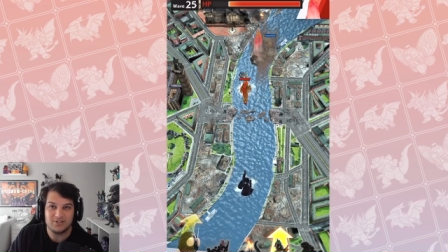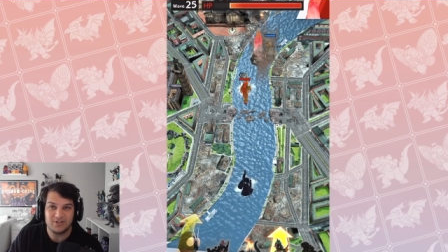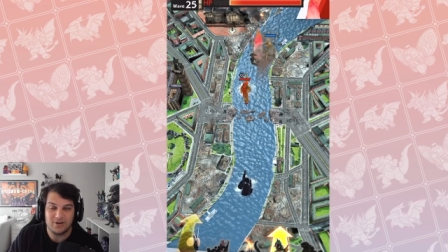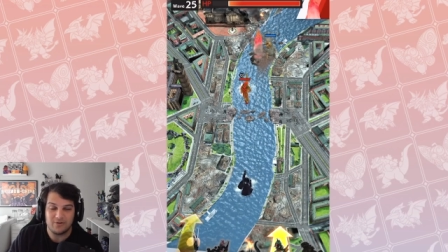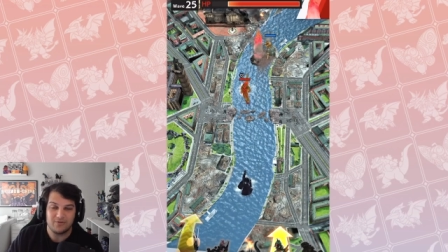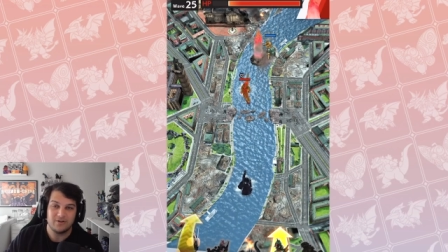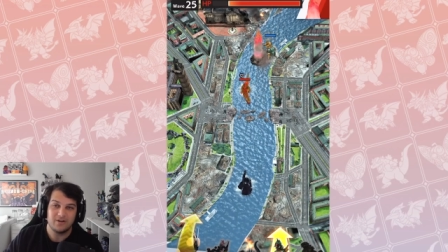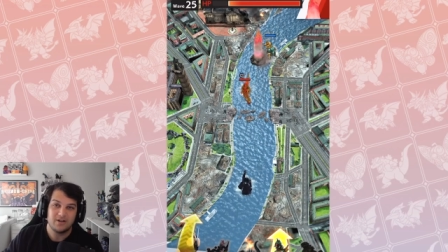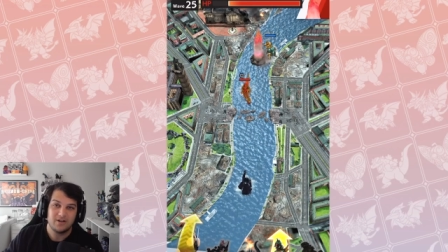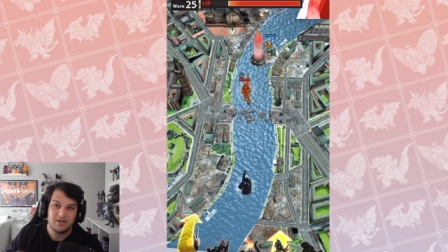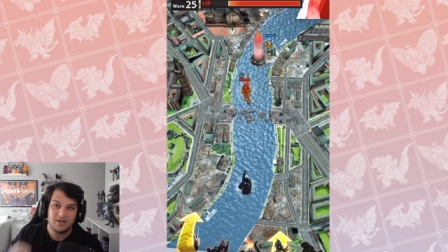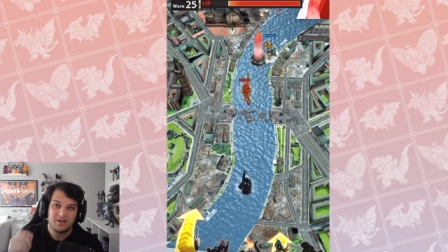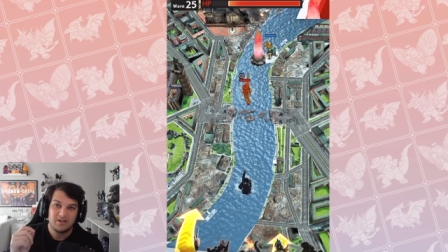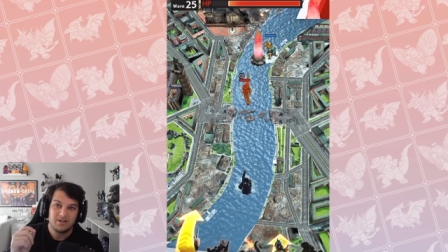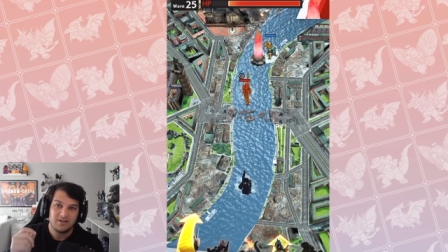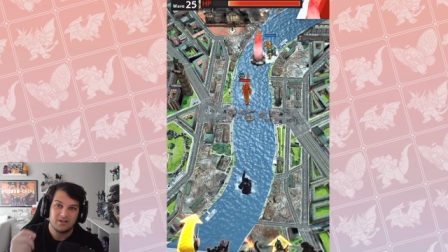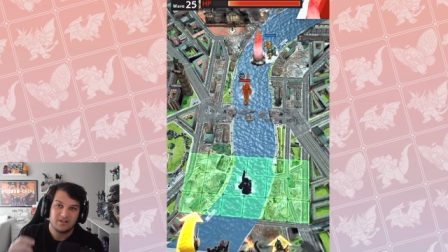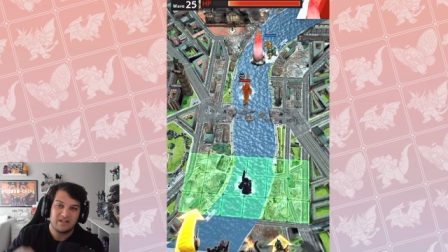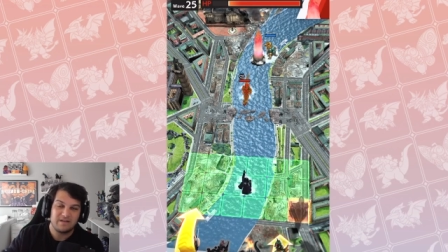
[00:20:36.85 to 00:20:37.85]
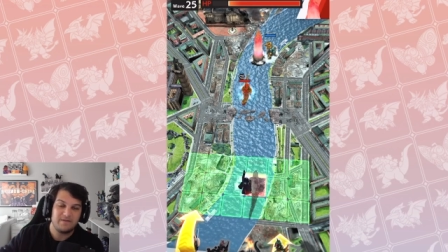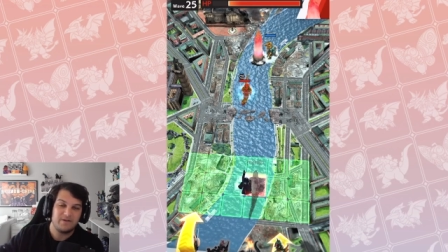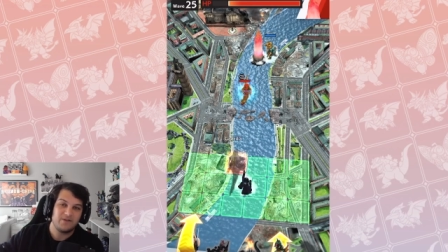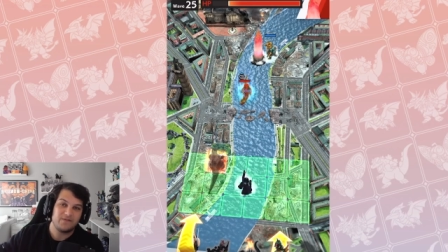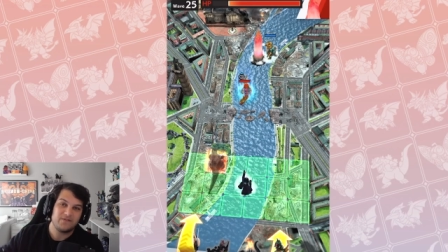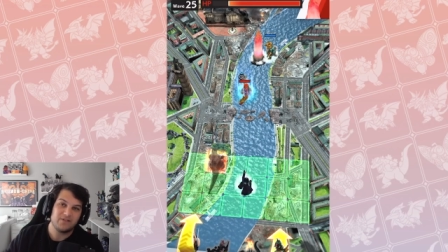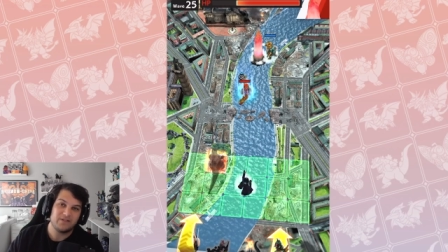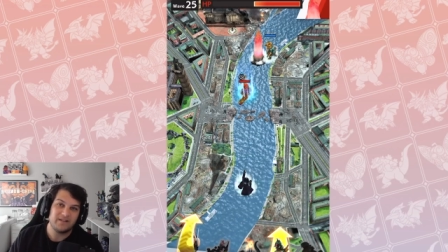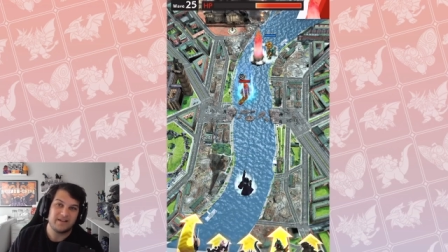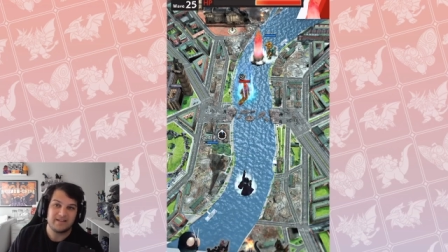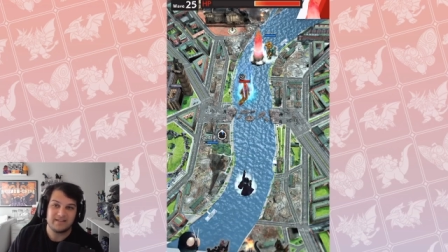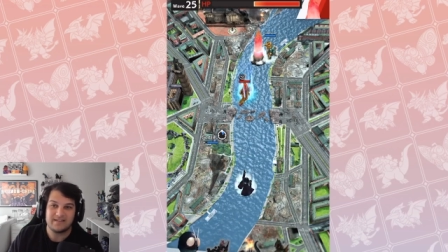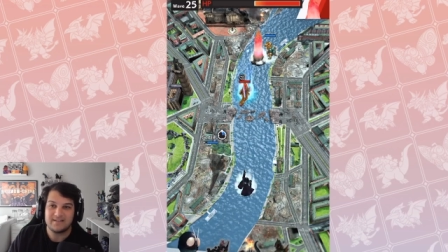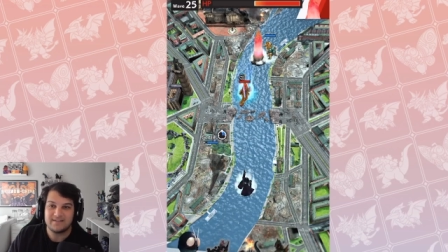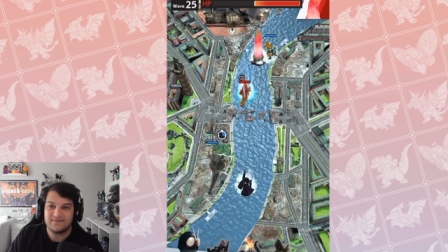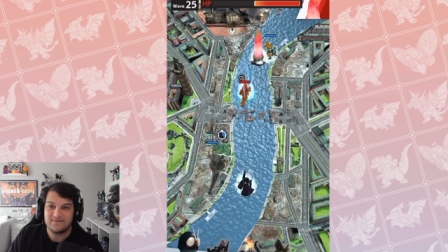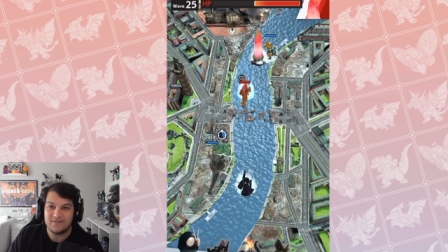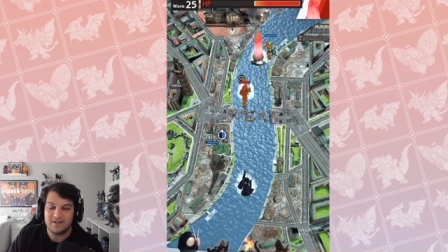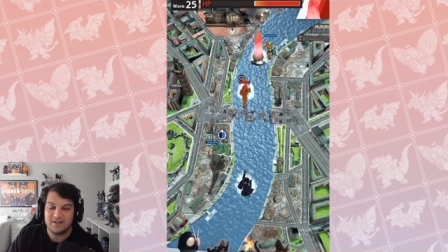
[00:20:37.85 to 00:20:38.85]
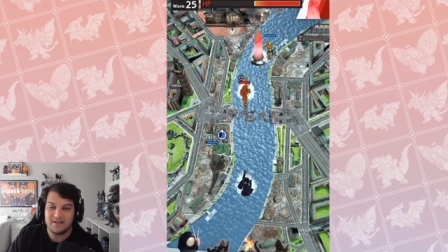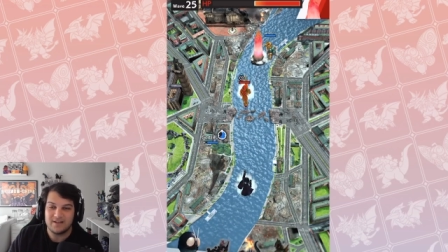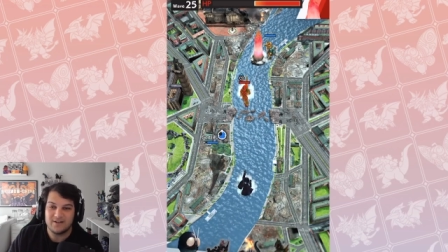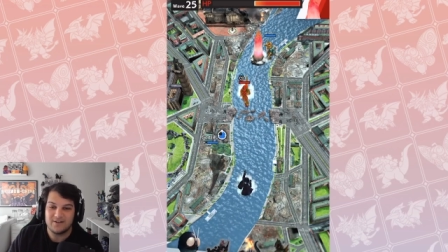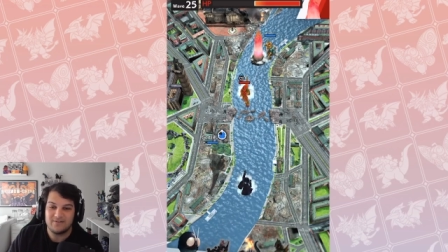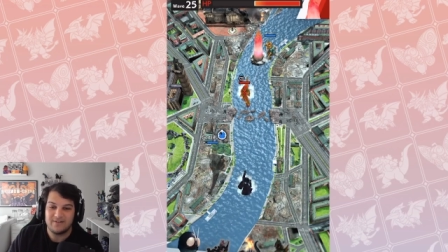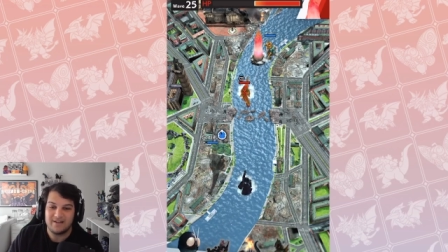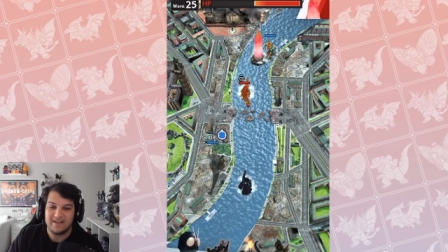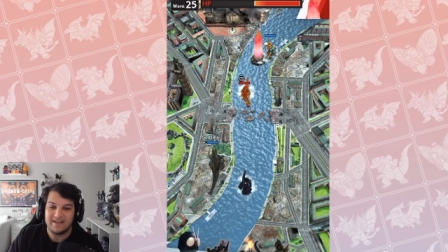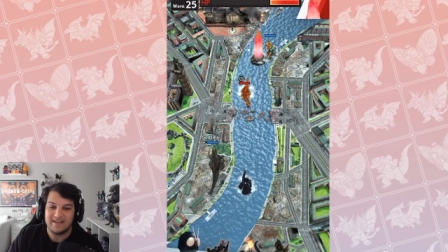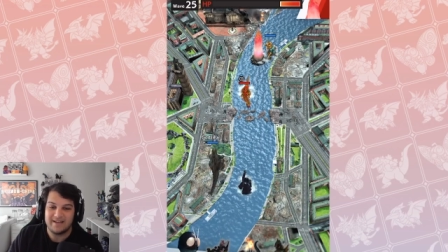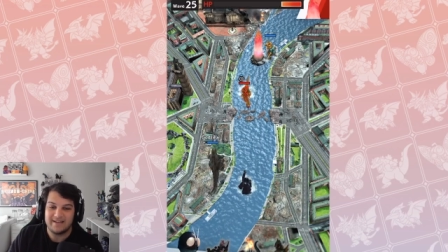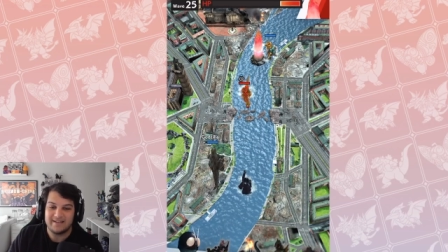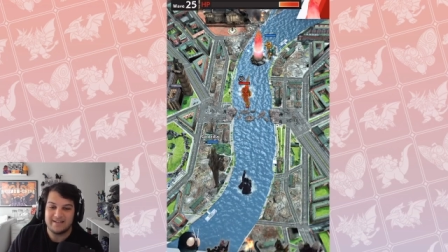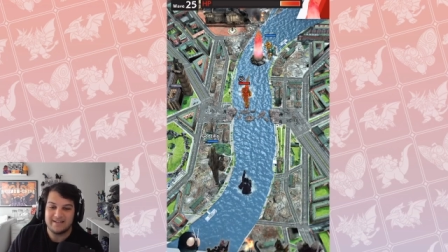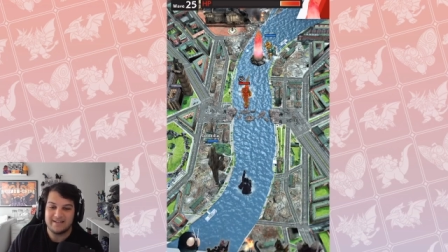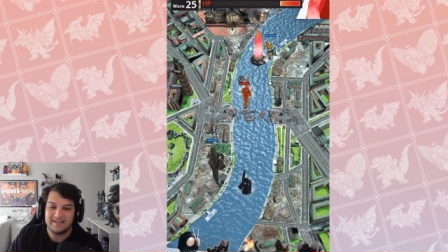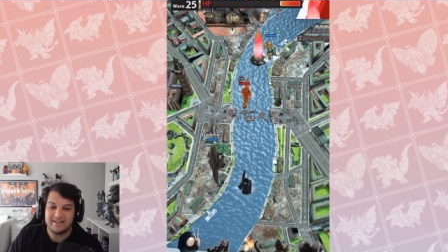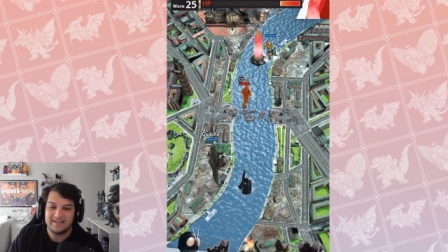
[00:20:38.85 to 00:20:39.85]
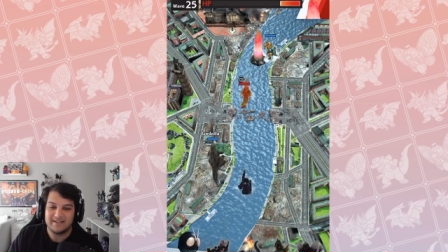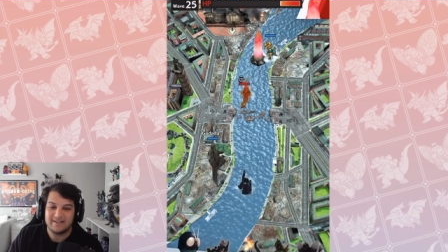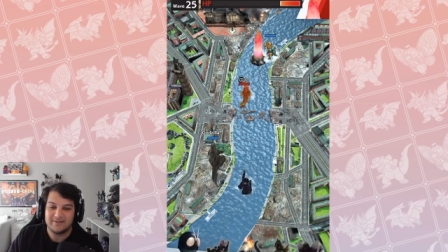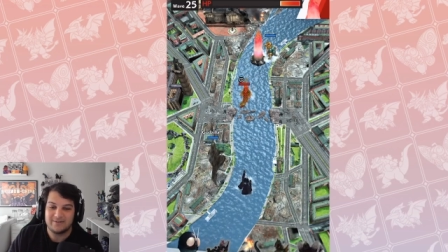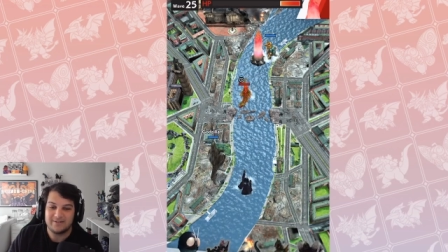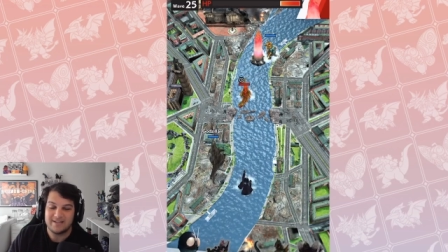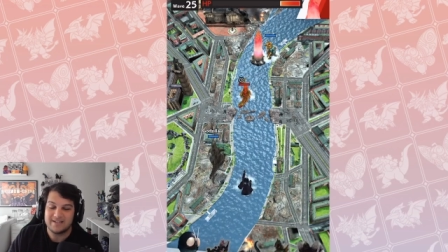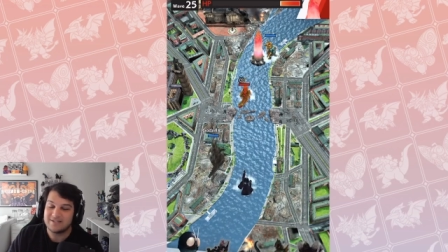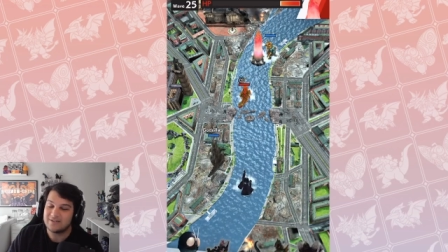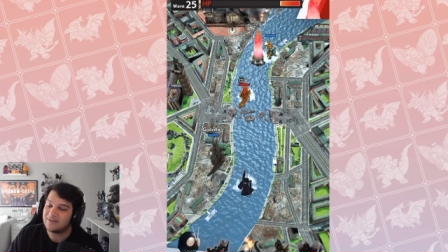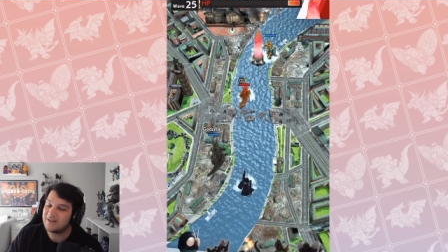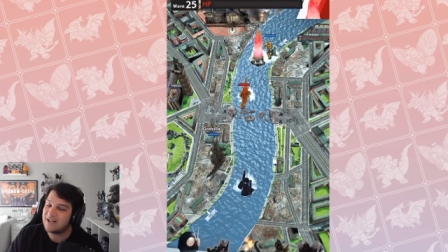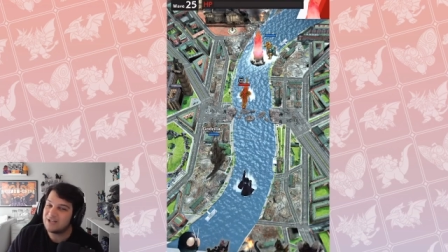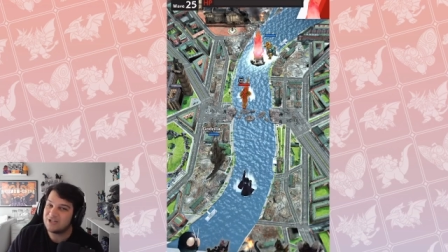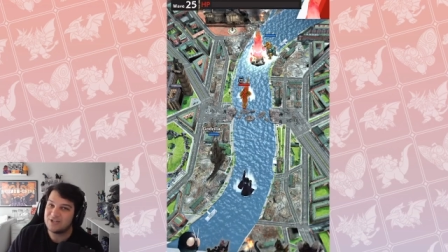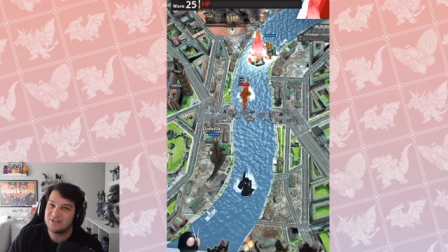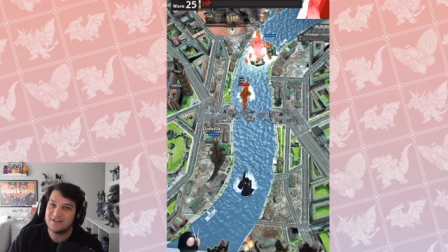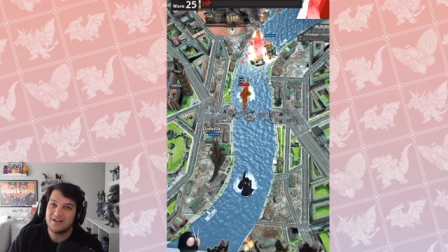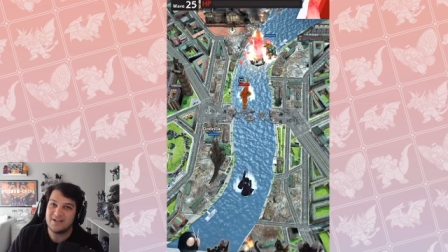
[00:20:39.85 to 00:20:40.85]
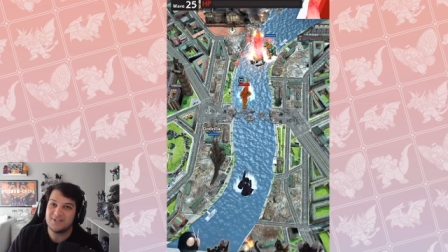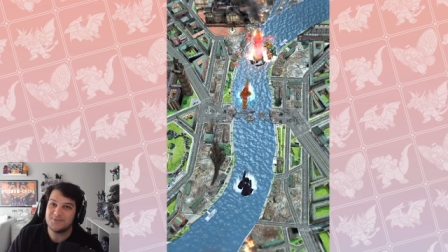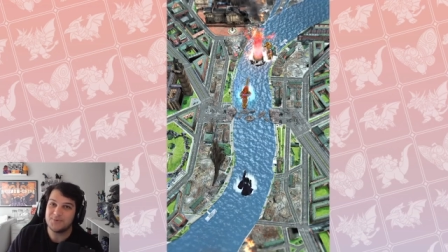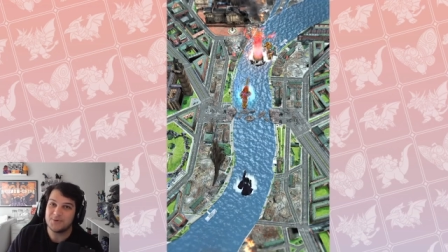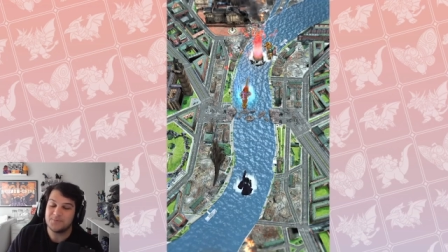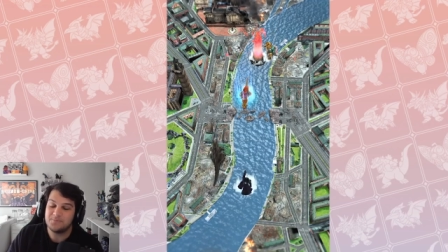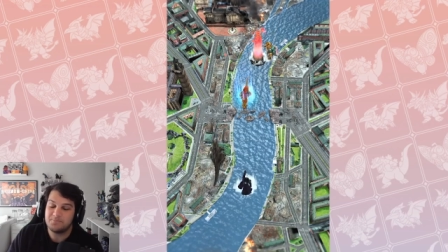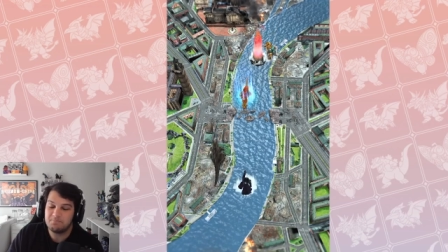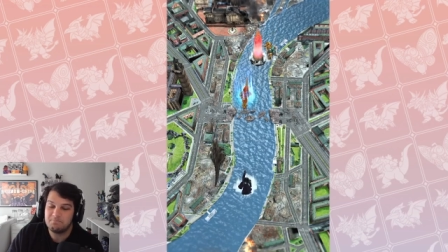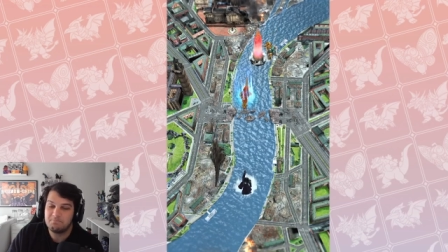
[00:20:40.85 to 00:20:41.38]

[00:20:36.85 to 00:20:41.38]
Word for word: So let me know if you like this video, and uh, I guess I'll catch you in the next